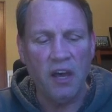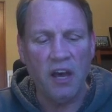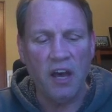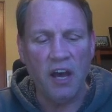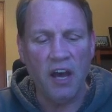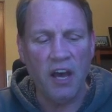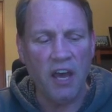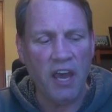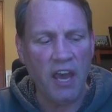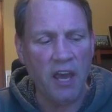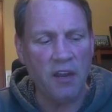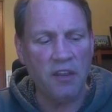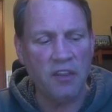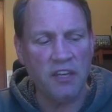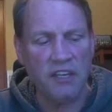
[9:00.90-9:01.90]

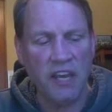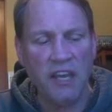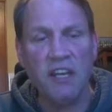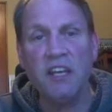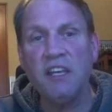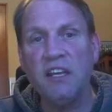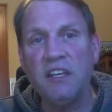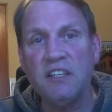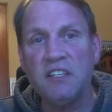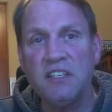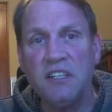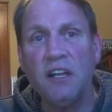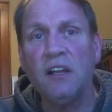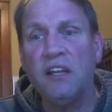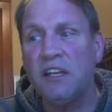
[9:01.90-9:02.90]
and the data
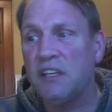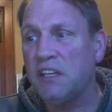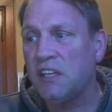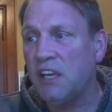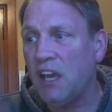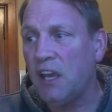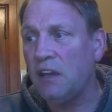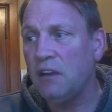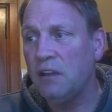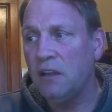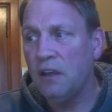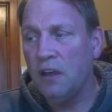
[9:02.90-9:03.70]
still indicate